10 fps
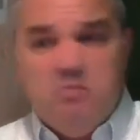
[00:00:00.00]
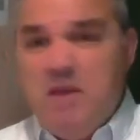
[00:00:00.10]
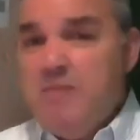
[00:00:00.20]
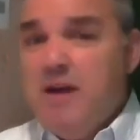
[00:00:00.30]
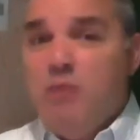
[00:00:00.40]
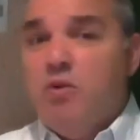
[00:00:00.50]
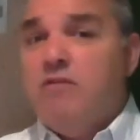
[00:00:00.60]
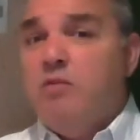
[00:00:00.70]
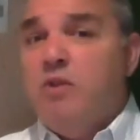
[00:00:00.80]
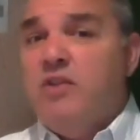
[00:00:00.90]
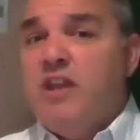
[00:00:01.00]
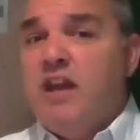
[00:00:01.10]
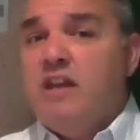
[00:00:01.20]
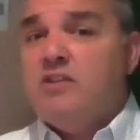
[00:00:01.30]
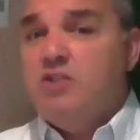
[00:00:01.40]
Maybe I won't even win the
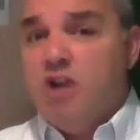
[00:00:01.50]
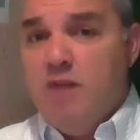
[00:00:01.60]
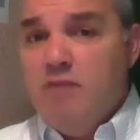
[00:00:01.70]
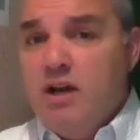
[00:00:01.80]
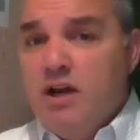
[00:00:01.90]
next job.